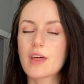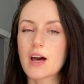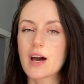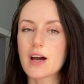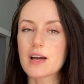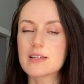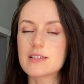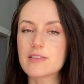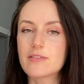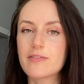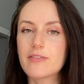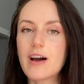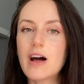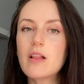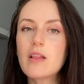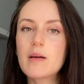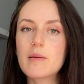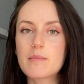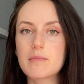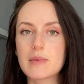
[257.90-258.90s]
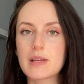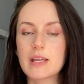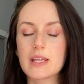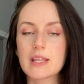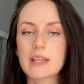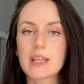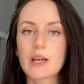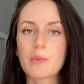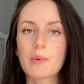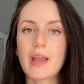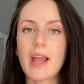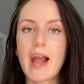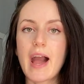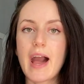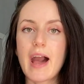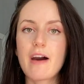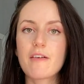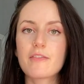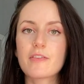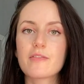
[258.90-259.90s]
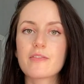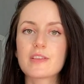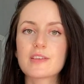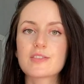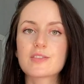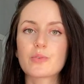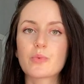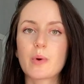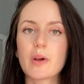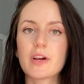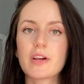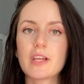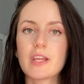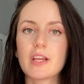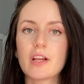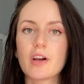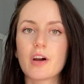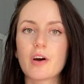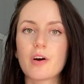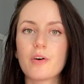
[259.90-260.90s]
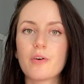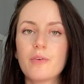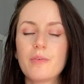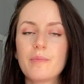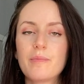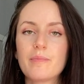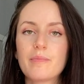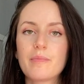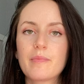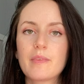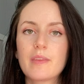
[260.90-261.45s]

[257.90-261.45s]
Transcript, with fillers: uh, development that we have of this aware ego,